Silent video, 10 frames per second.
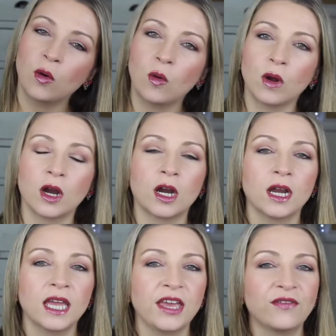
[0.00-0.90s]

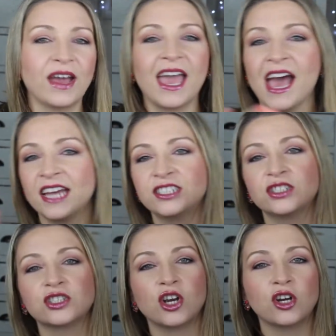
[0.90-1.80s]
Or if I had to
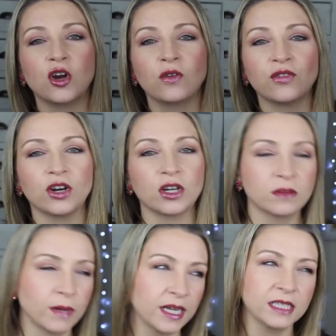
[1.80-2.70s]
start over,
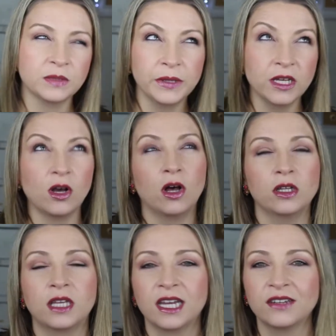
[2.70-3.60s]
right? It's being
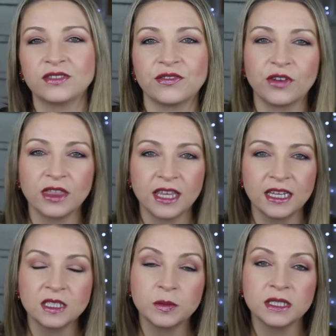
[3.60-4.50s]
called kind of different
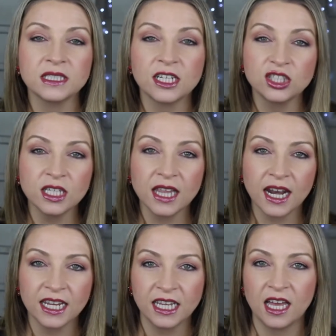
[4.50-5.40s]
things, but essentially
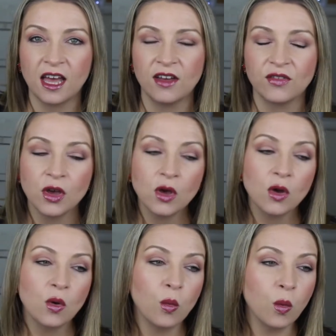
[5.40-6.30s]
that idea of
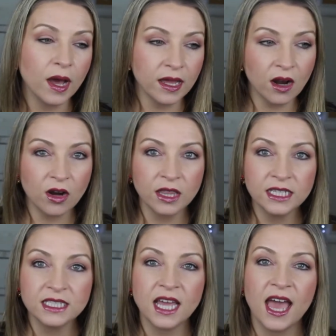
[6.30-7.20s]
what are
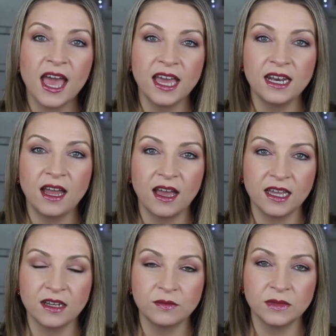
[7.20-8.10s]
the 10
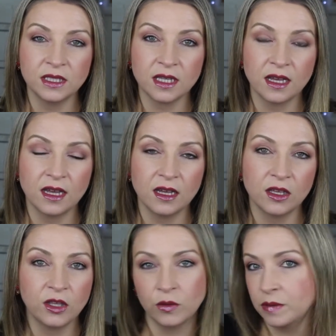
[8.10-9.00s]
items
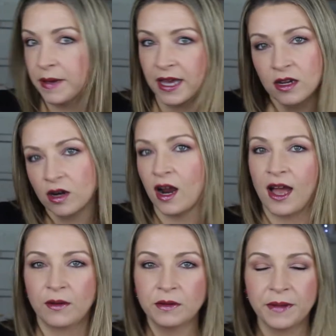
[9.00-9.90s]
you would pick or
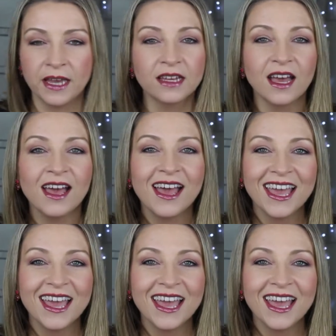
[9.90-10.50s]
I would pick